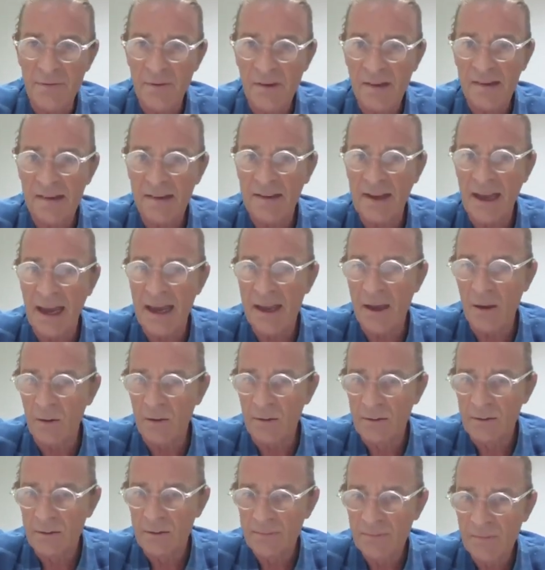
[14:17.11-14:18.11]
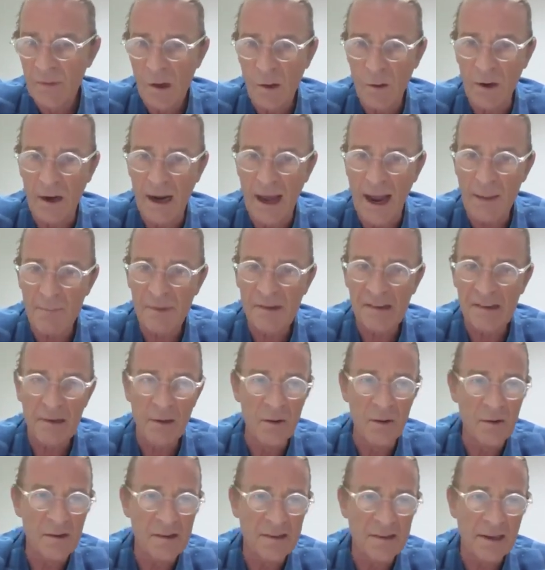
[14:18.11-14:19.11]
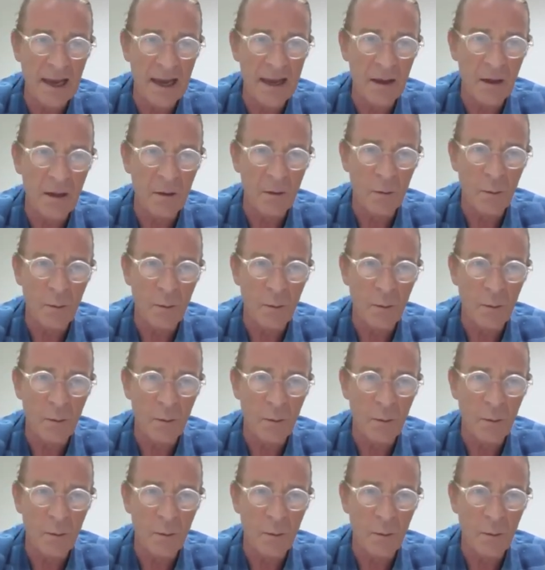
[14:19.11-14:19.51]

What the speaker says: scale or an absolute scale.